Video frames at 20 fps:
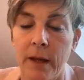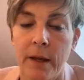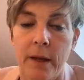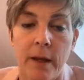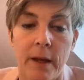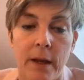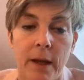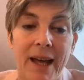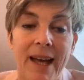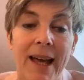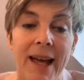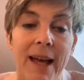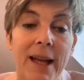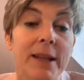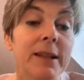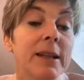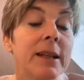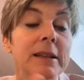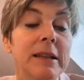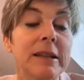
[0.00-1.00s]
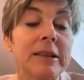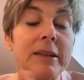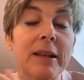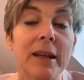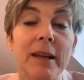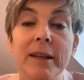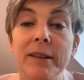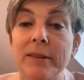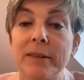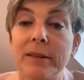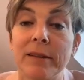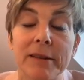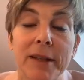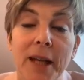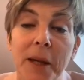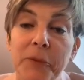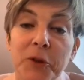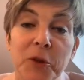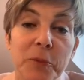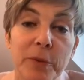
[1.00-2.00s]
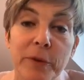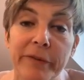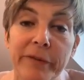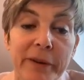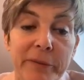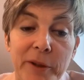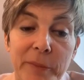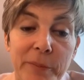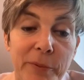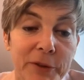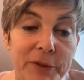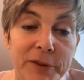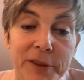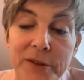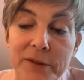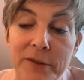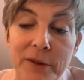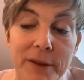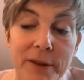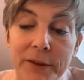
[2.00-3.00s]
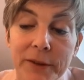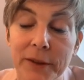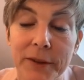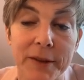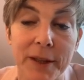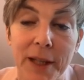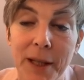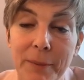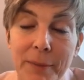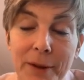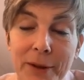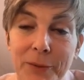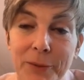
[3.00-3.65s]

And in this case, time to perform the procedure is the same as with